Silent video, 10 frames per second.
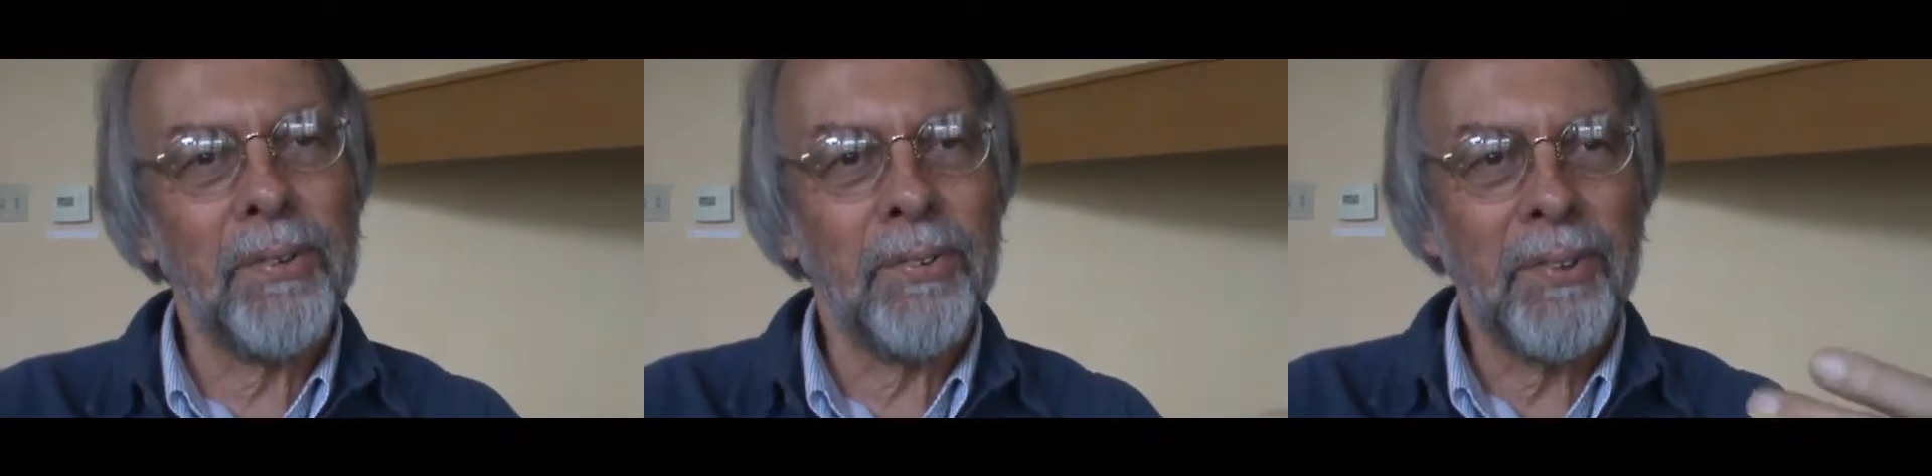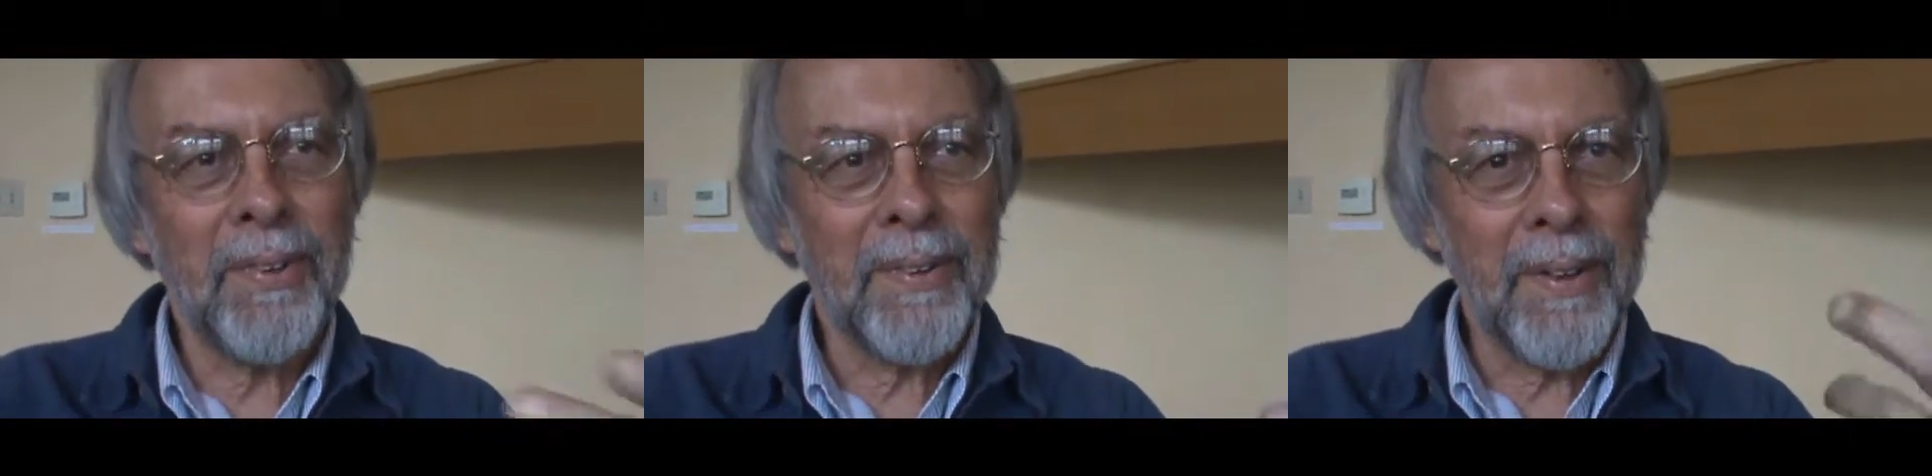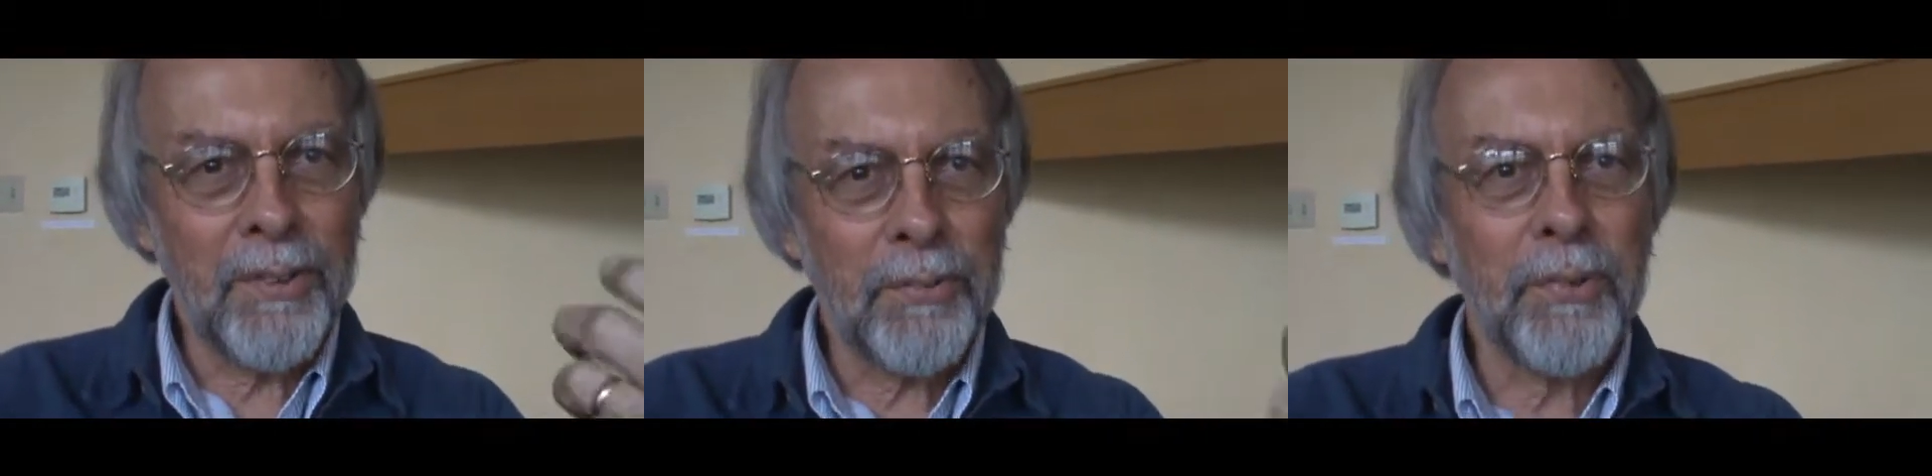so the sun
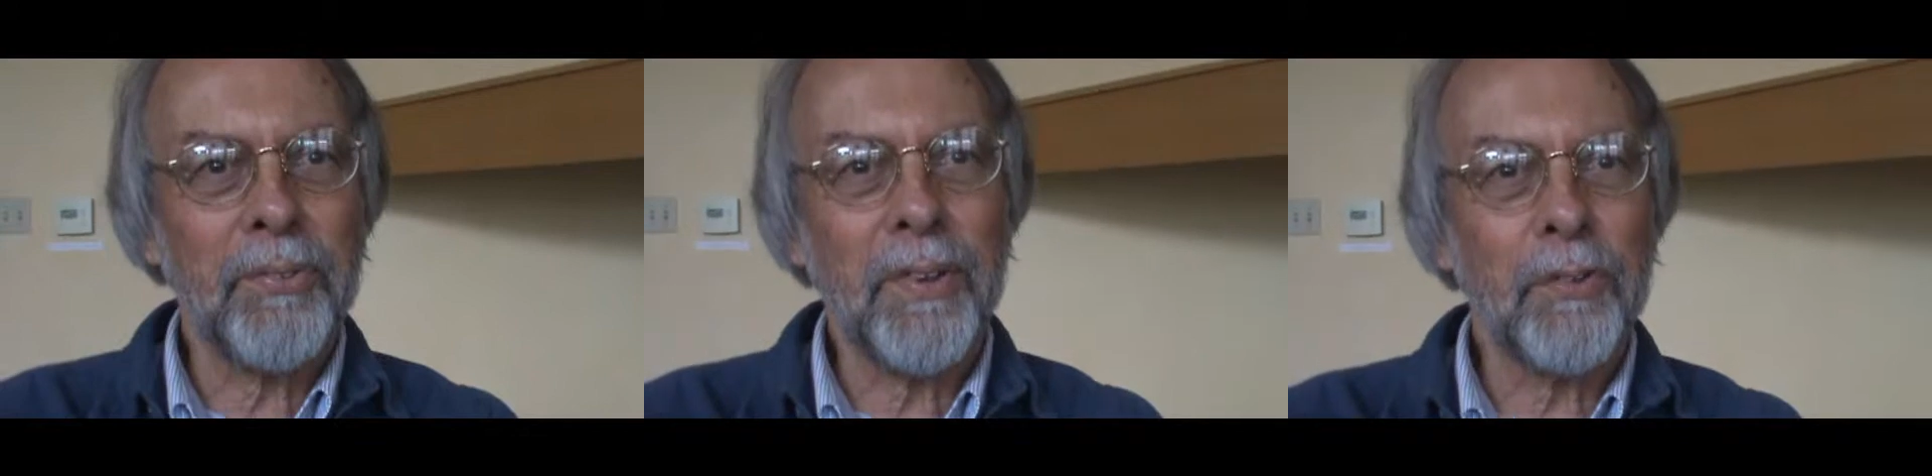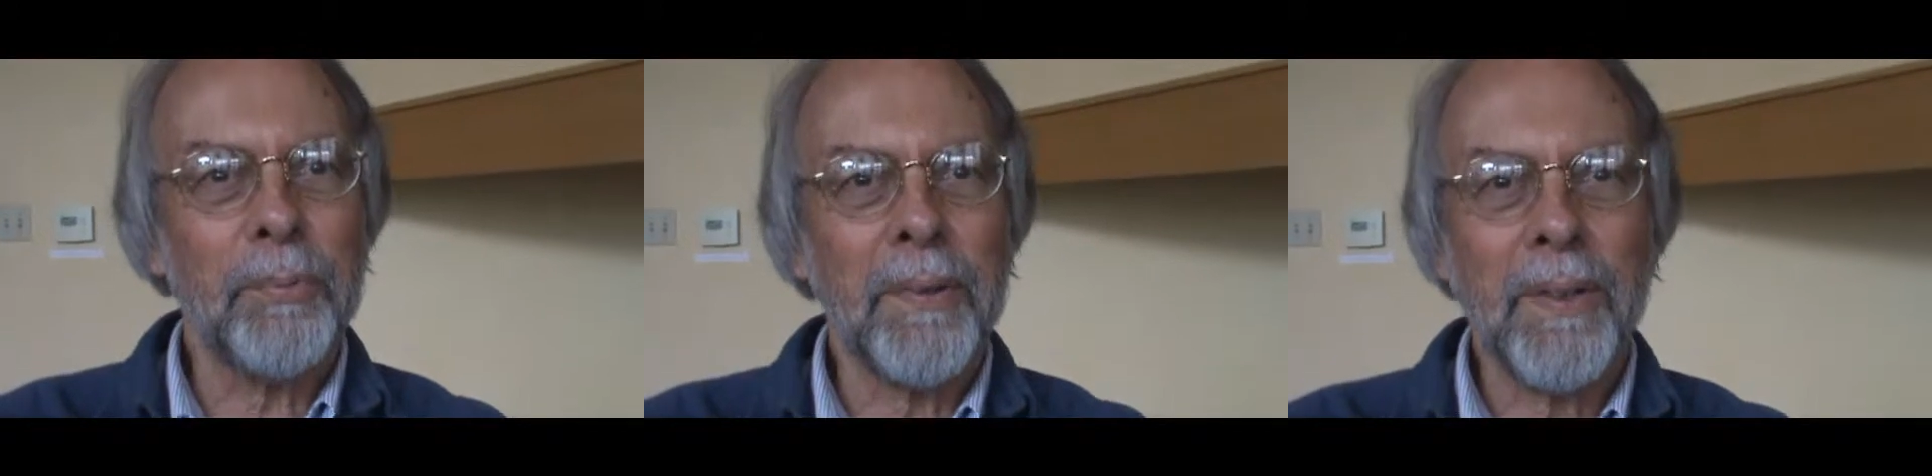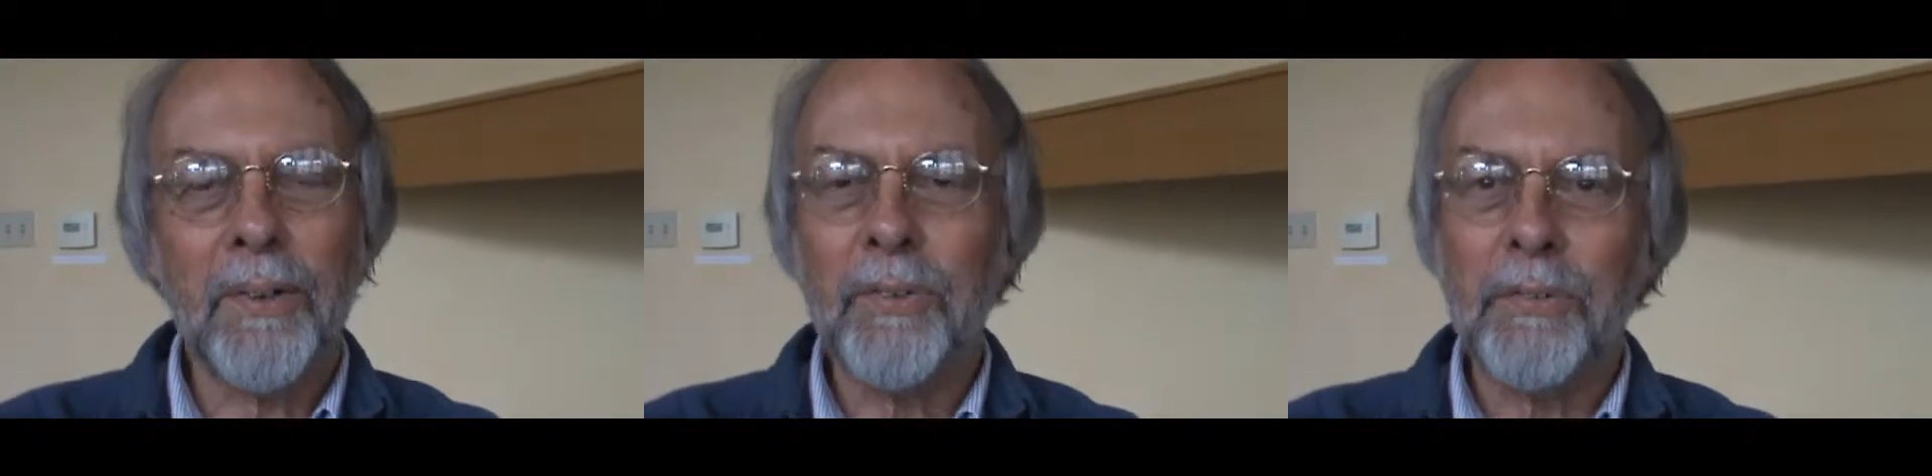on the first day of spring
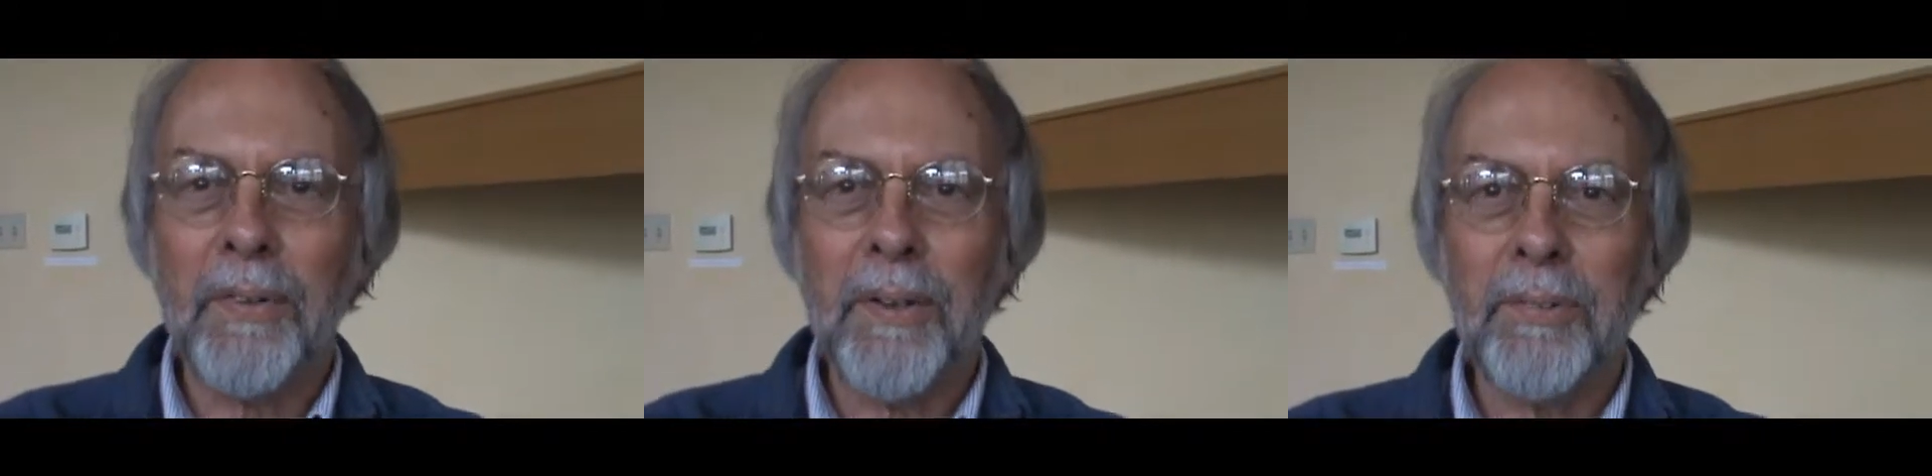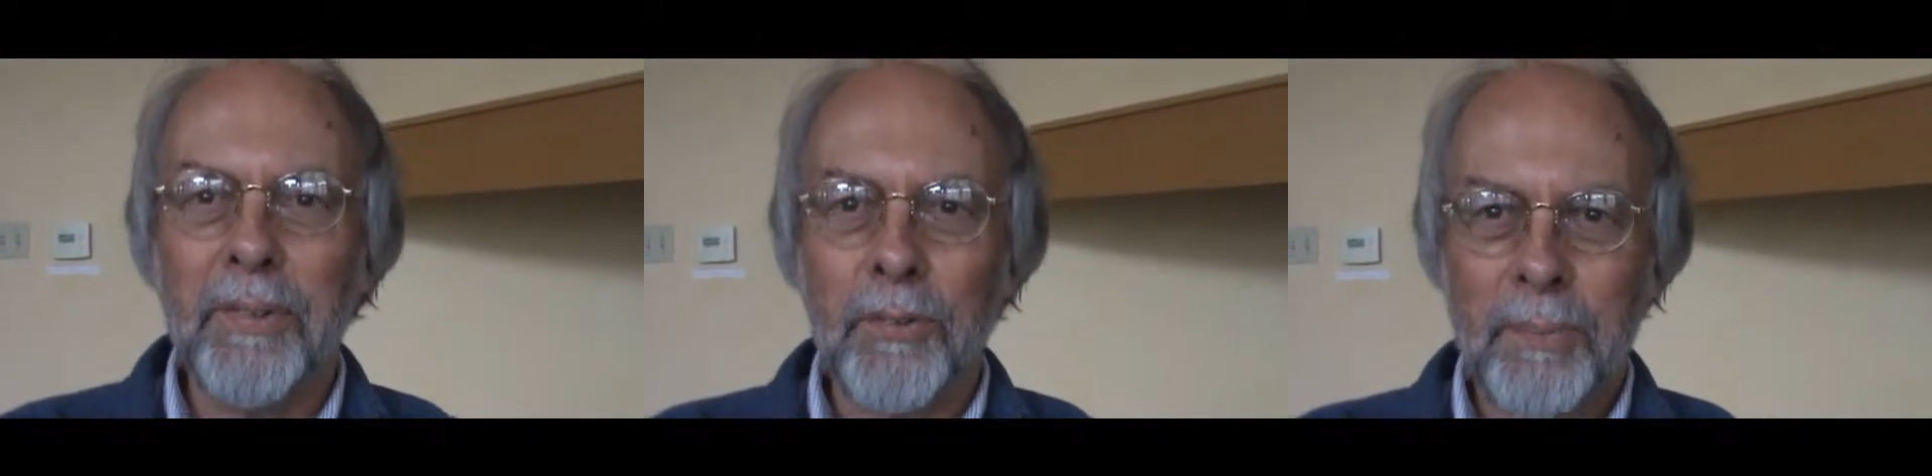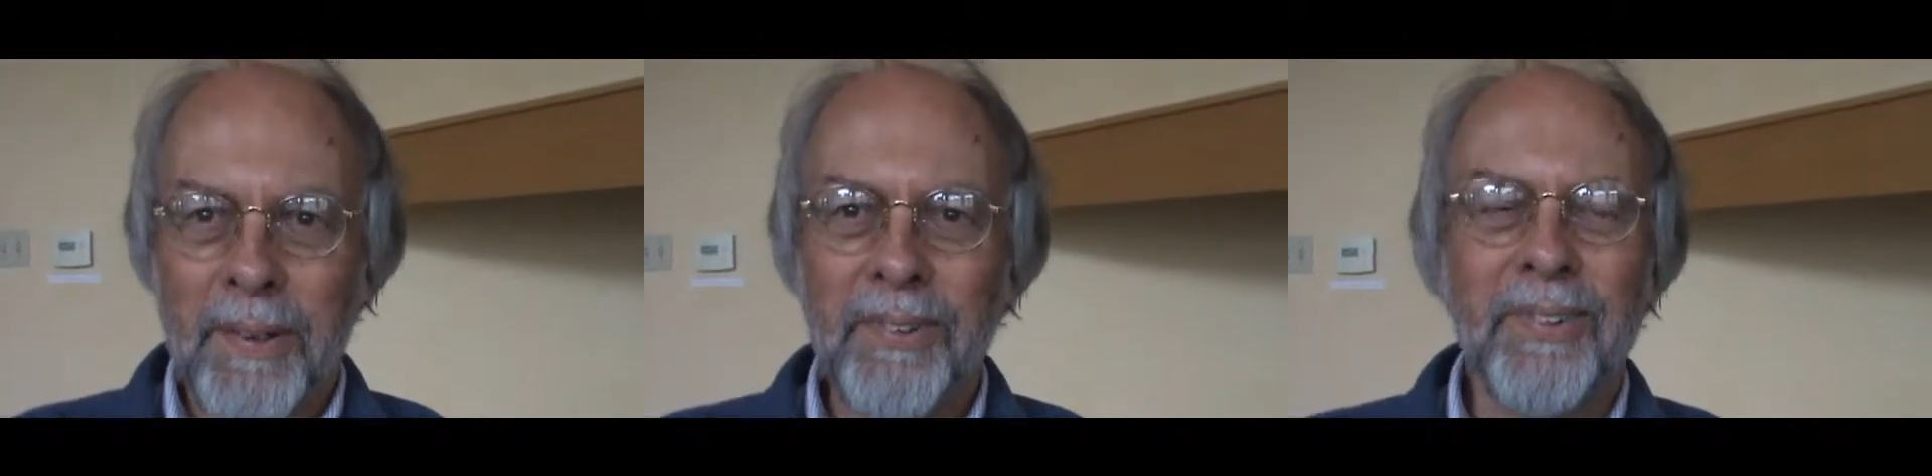now is at 5 degrees
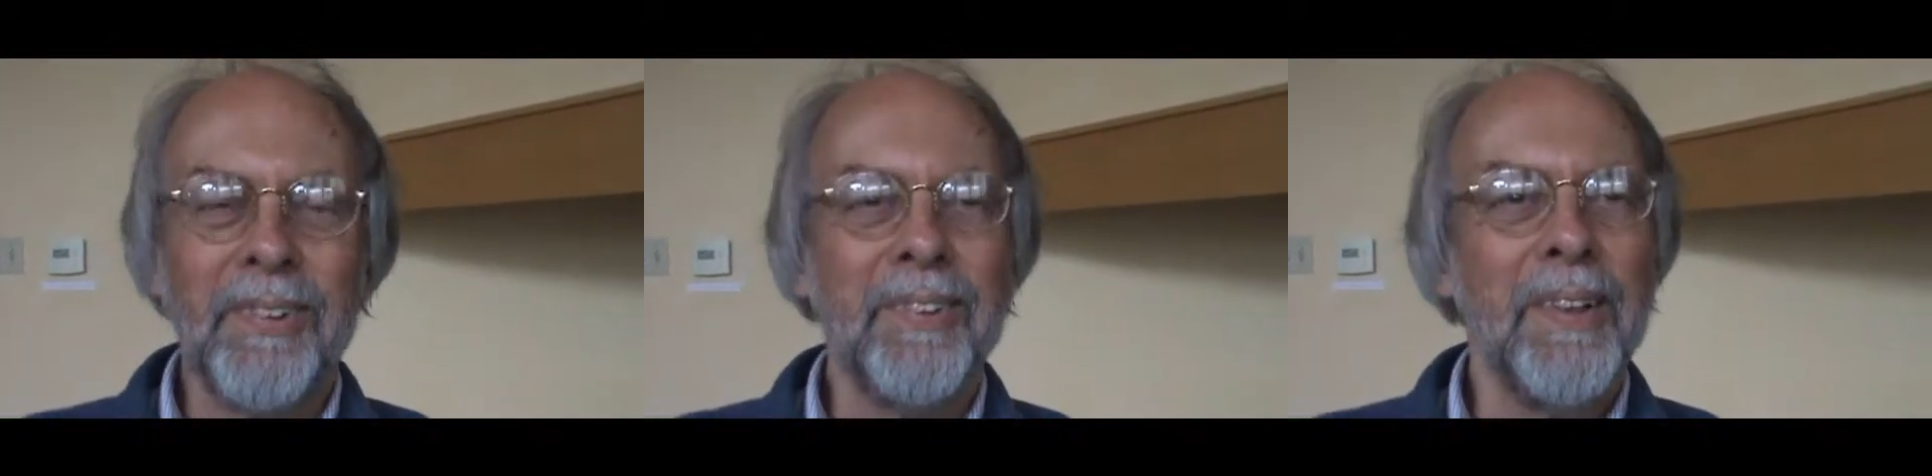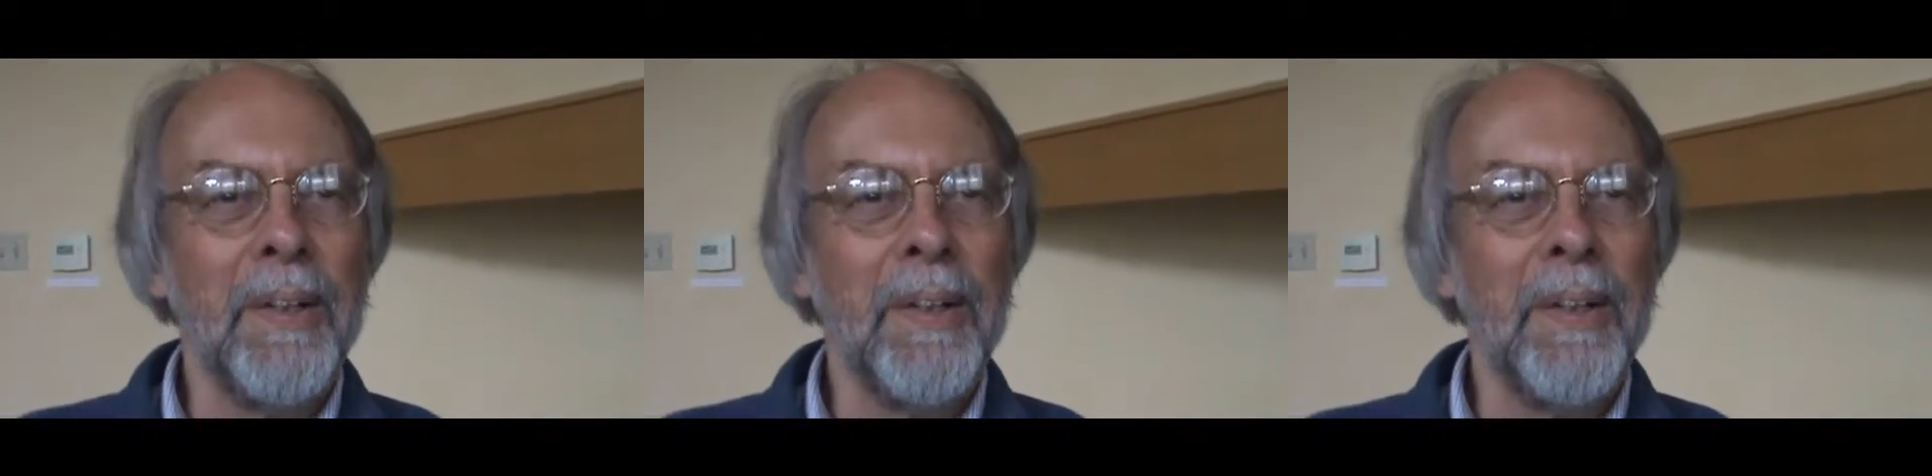Pisces.